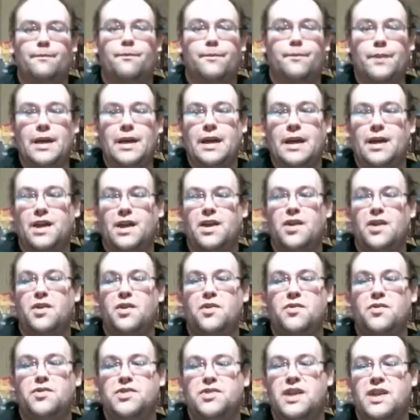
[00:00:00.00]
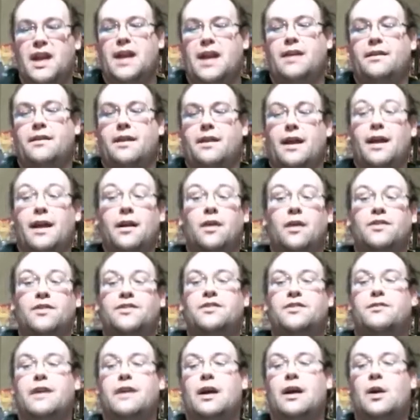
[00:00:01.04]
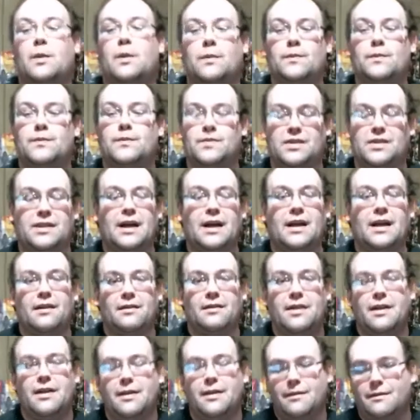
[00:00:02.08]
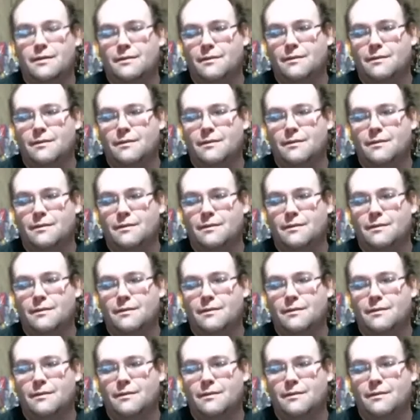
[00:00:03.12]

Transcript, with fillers: be huge and, and also help not only